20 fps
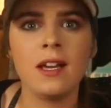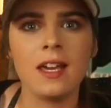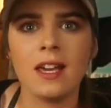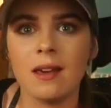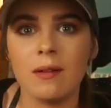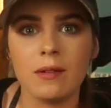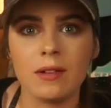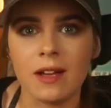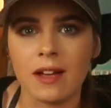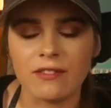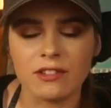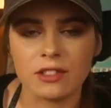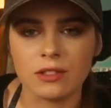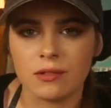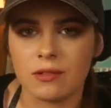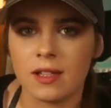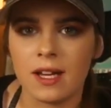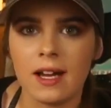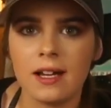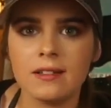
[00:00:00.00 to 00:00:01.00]
he would never
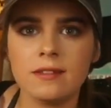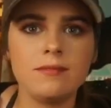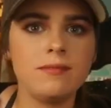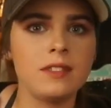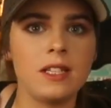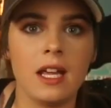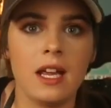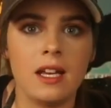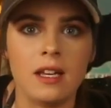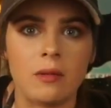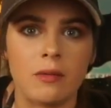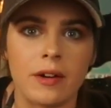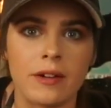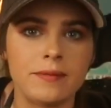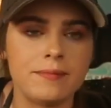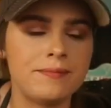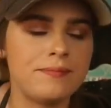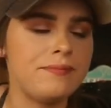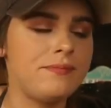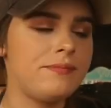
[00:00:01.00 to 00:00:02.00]
do that to anyone.